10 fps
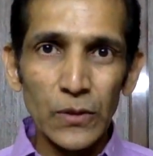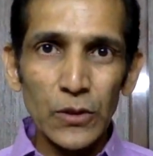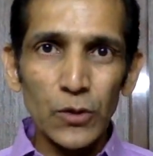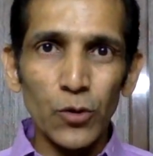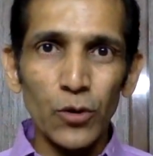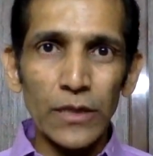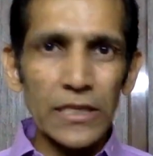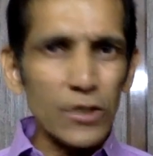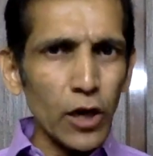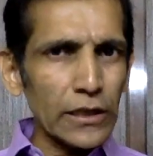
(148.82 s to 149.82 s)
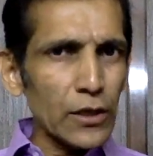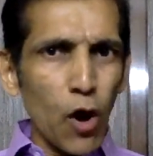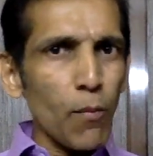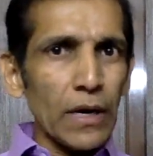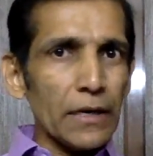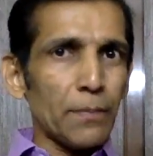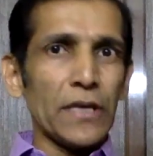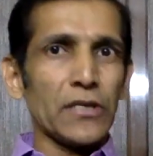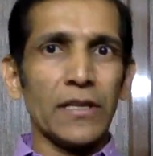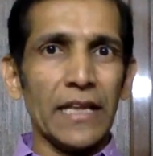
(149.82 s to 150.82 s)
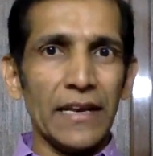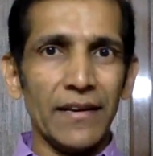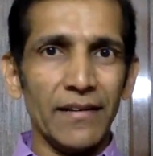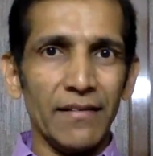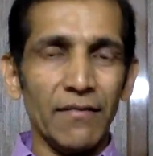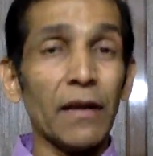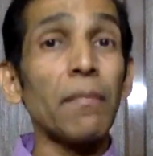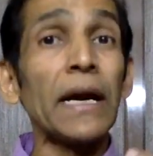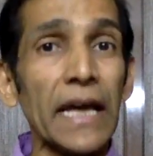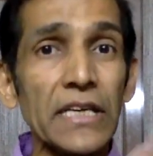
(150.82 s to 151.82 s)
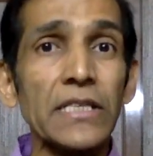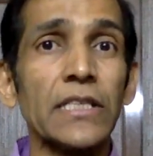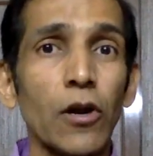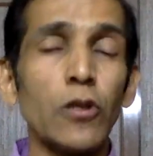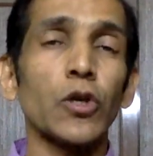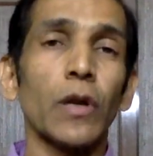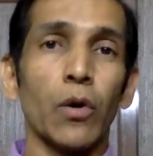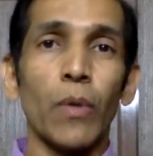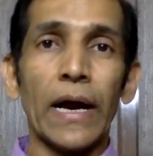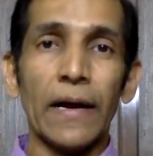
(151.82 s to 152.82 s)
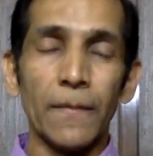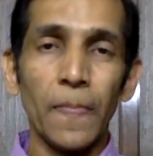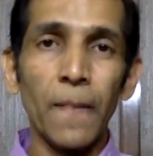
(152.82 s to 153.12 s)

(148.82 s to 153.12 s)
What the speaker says: So this is not the normal depression then, where medications are also required.